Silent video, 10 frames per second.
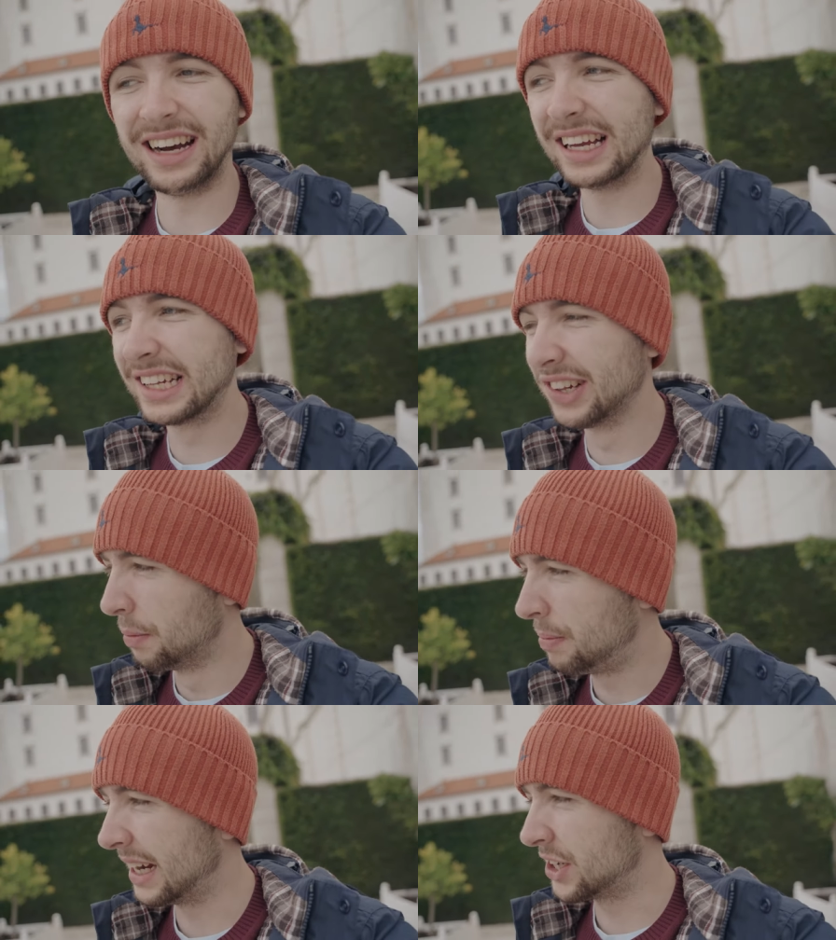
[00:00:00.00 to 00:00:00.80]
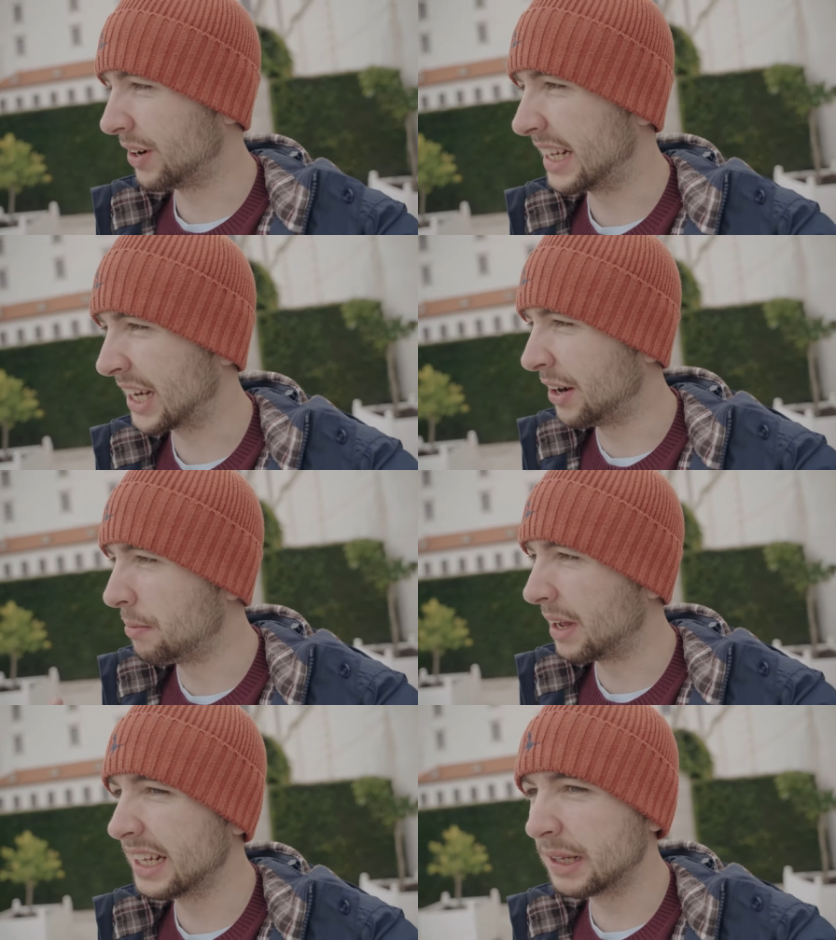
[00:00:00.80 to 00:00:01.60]
It's so picturesque. It
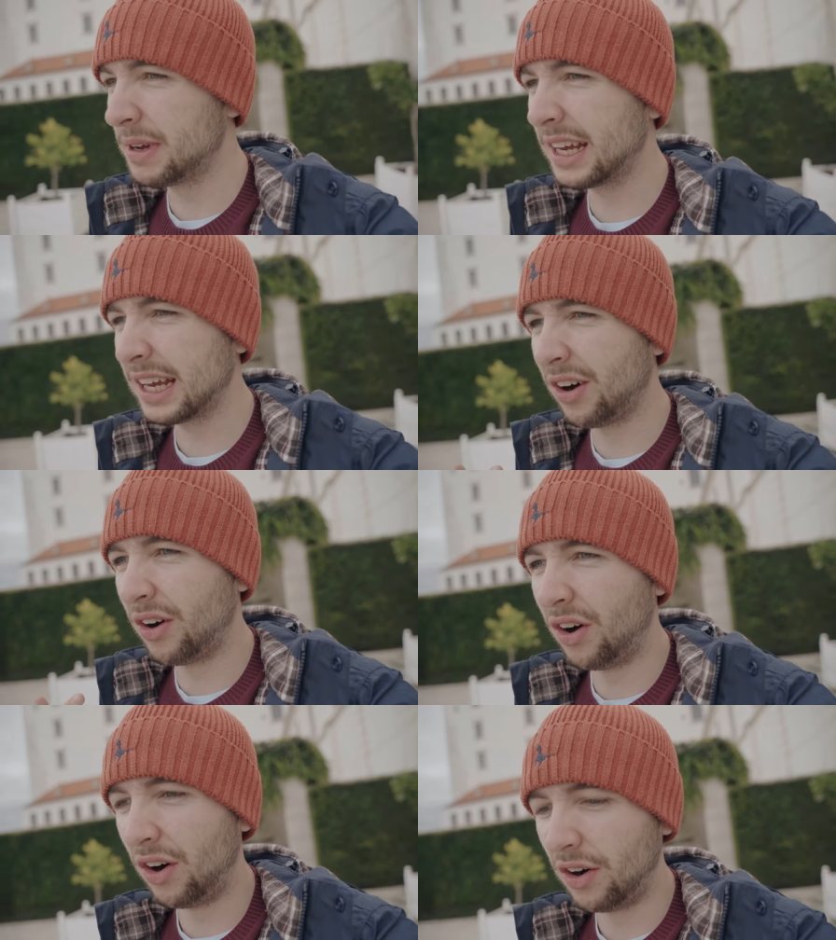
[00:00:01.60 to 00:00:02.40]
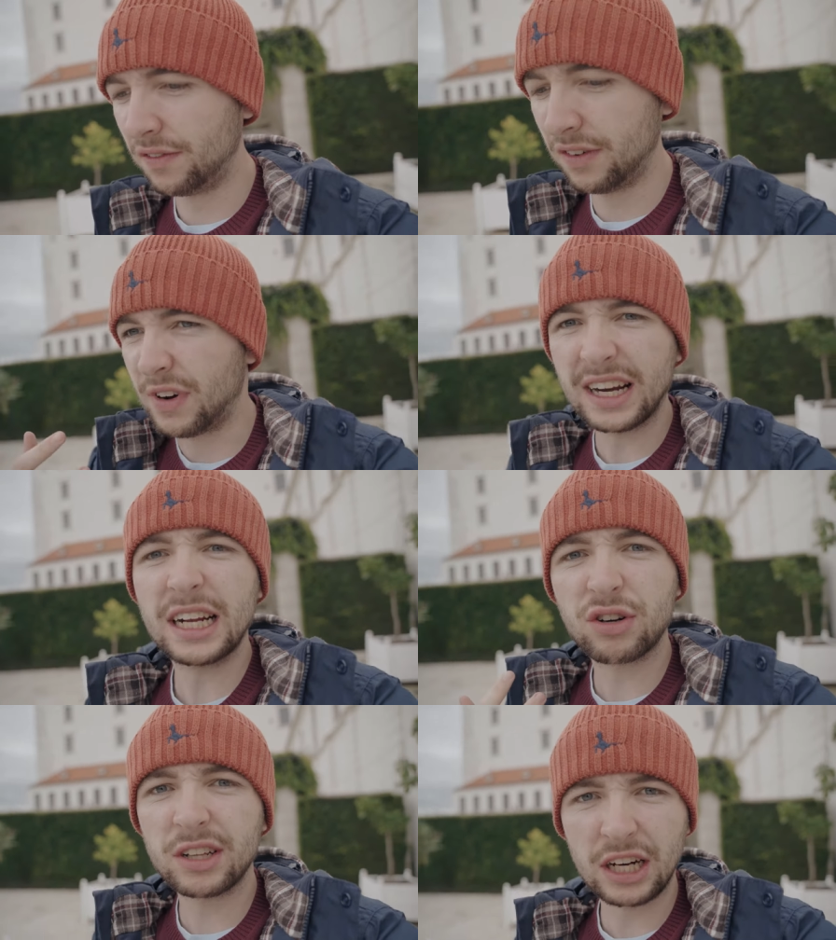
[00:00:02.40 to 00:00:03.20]
reminds me of very
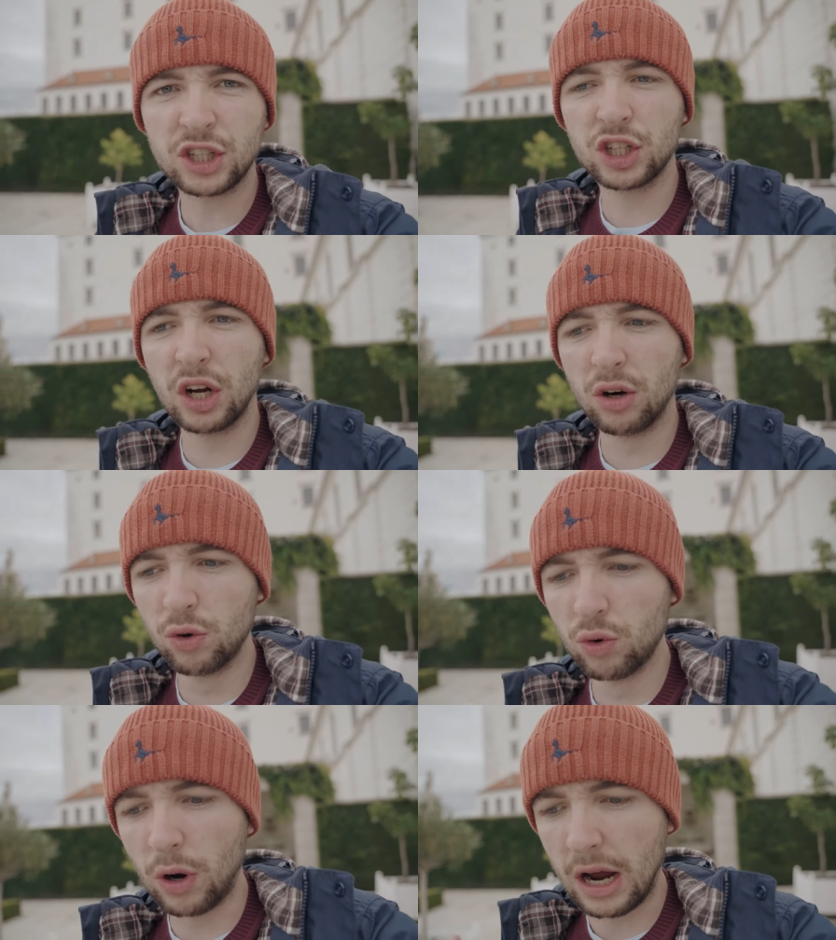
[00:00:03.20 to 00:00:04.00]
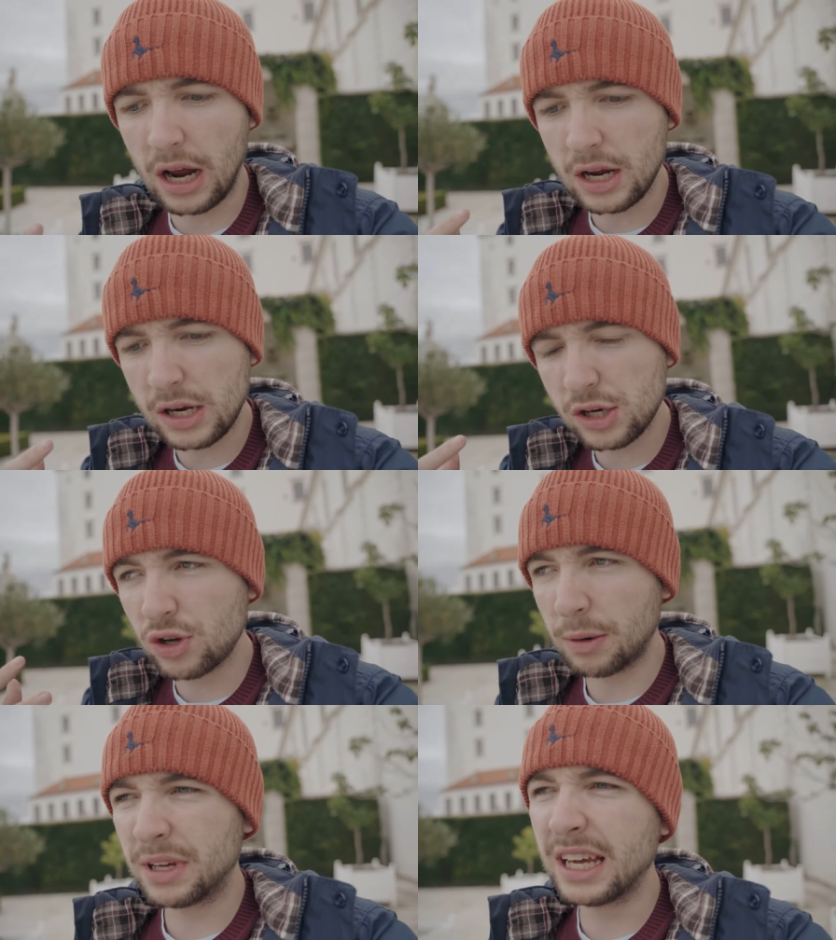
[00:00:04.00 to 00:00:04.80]
traditional
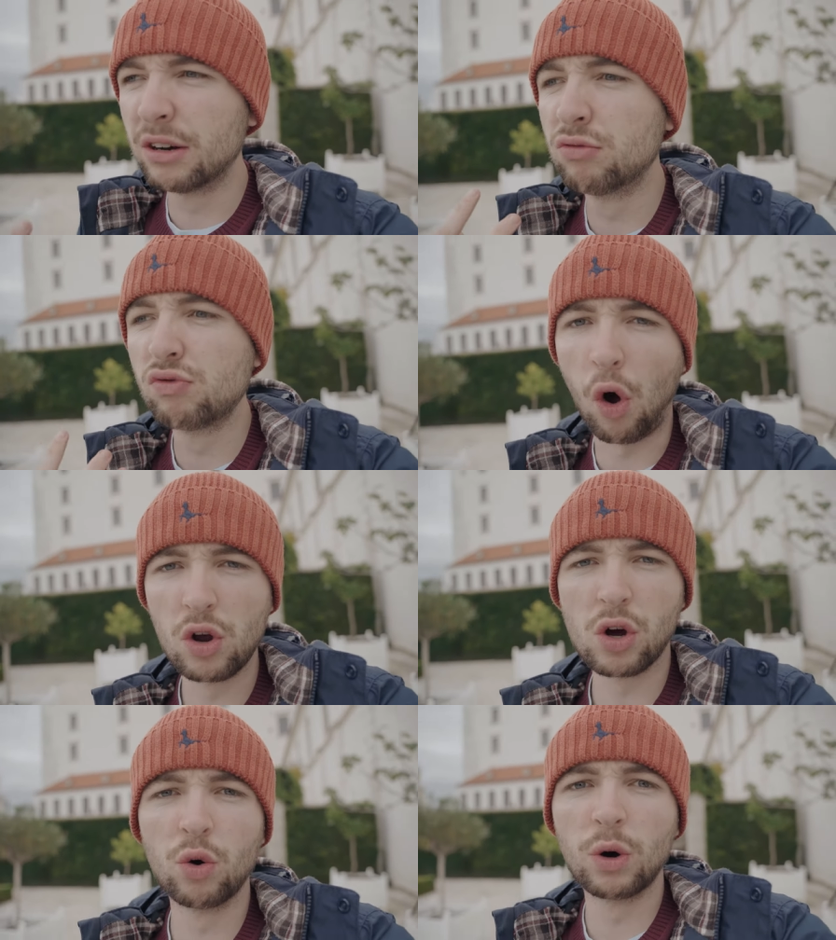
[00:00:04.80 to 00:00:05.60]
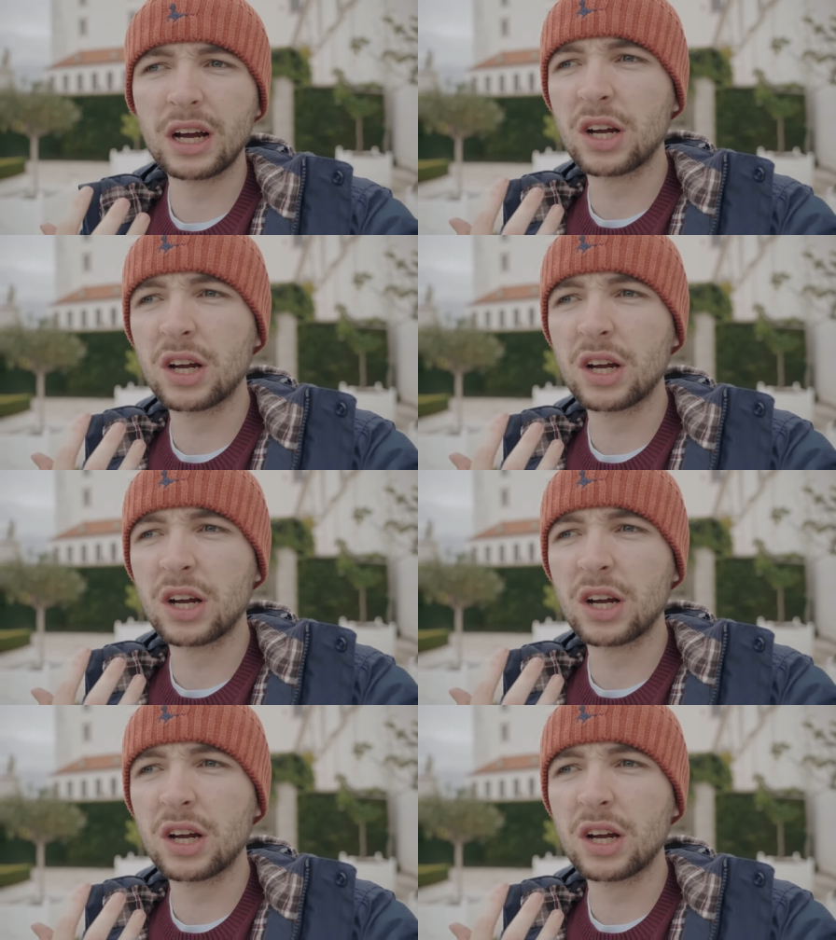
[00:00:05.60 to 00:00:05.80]
European royal